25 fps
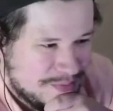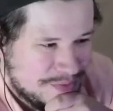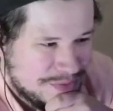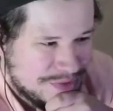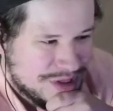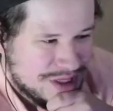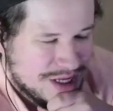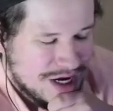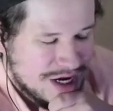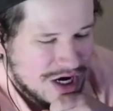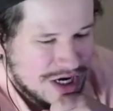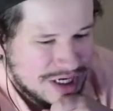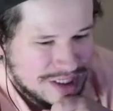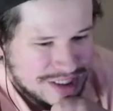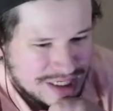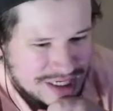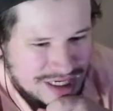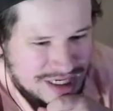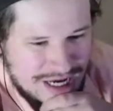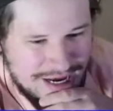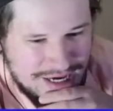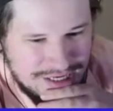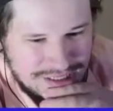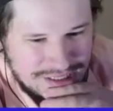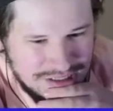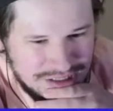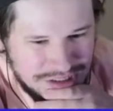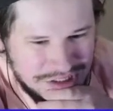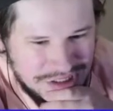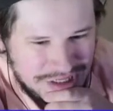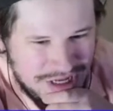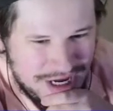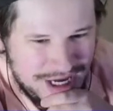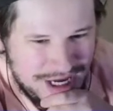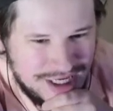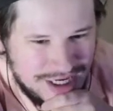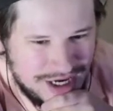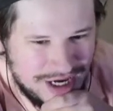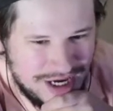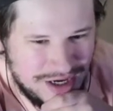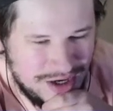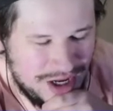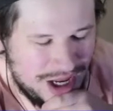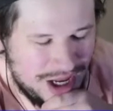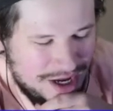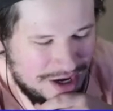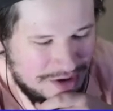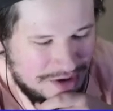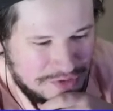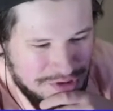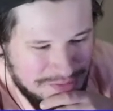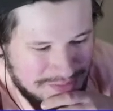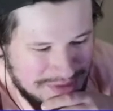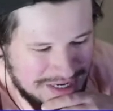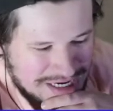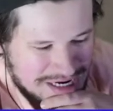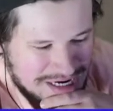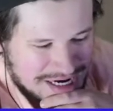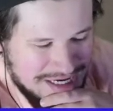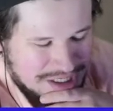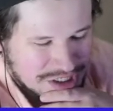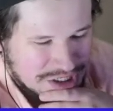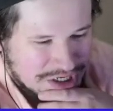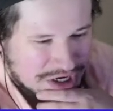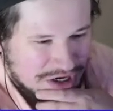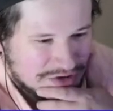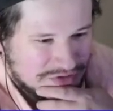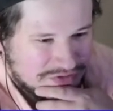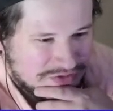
There is a nice night. It would be nicer if it